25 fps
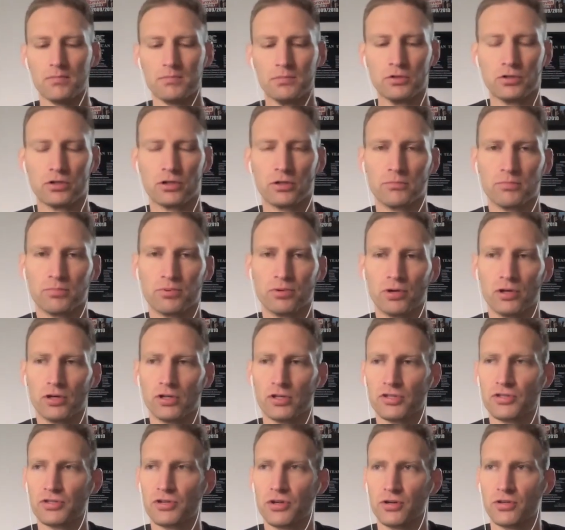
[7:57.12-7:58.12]
You could
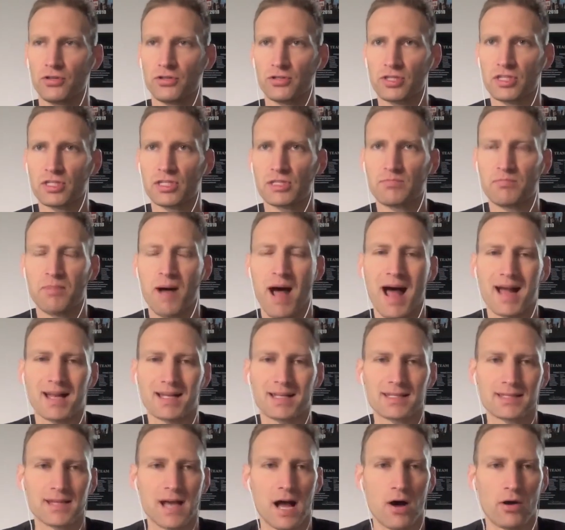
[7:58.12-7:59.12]
put certain
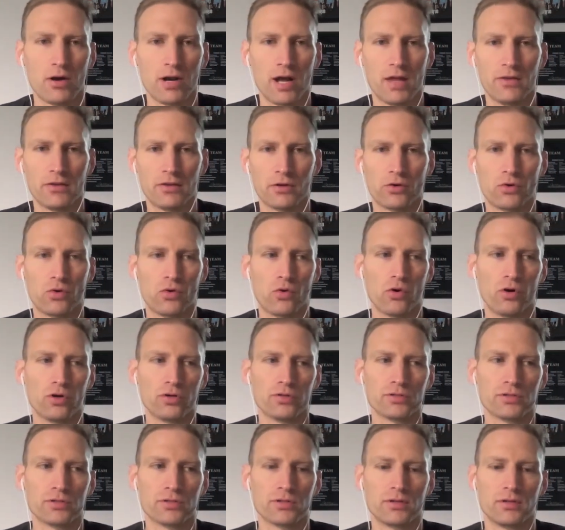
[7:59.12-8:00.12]
spots out on the
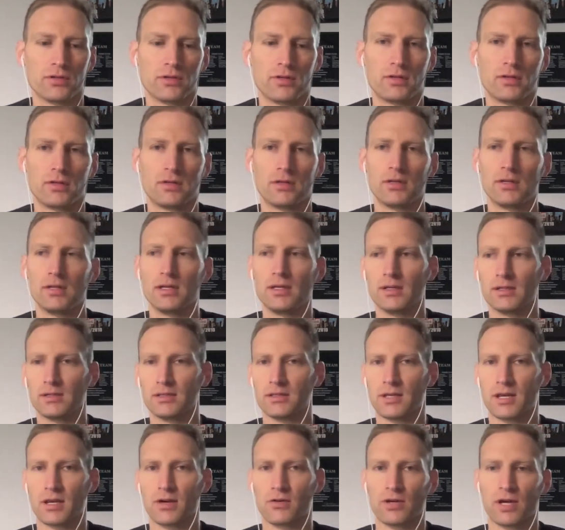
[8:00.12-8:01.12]
court and
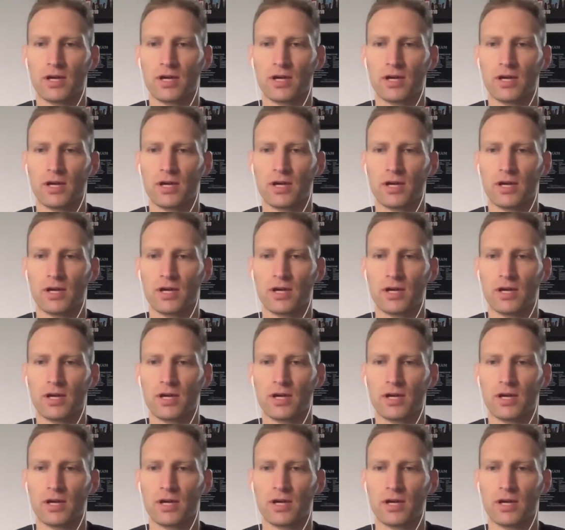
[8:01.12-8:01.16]
say,